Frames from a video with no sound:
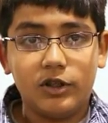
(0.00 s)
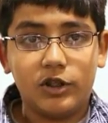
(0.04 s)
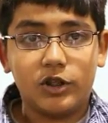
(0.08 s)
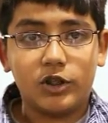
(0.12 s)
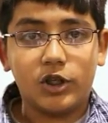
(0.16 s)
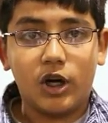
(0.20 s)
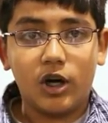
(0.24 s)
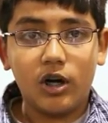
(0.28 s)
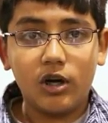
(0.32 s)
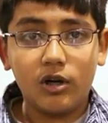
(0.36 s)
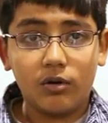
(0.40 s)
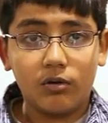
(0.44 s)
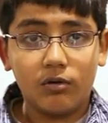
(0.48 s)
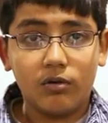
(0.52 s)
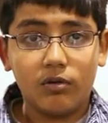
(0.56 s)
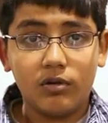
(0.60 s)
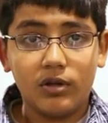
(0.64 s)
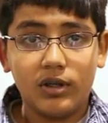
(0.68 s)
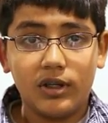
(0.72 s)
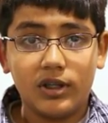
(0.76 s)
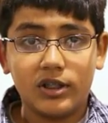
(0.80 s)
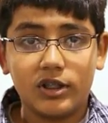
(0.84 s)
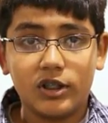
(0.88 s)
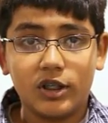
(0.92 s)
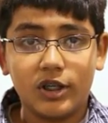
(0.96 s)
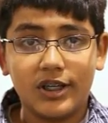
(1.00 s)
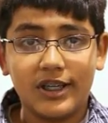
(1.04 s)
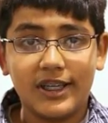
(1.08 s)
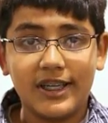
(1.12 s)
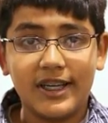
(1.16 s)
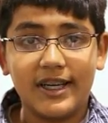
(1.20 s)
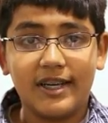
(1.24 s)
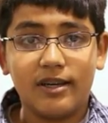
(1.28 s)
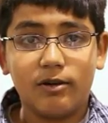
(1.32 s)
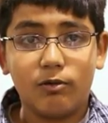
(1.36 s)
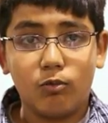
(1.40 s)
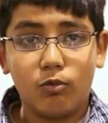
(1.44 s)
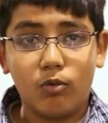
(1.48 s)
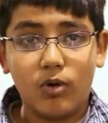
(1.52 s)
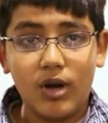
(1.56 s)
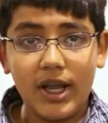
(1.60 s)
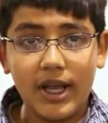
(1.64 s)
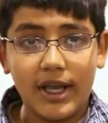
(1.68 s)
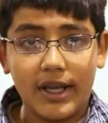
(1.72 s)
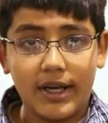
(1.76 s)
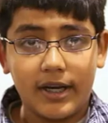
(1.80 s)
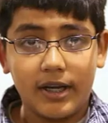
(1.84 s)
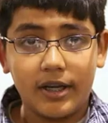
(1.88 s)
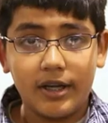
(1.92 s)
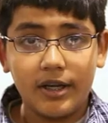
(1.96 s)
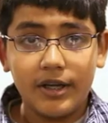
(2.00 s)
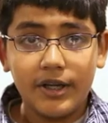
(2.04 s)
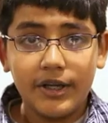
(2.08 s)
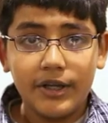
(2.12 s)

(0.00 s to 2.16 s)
the charcoal, it started getting red.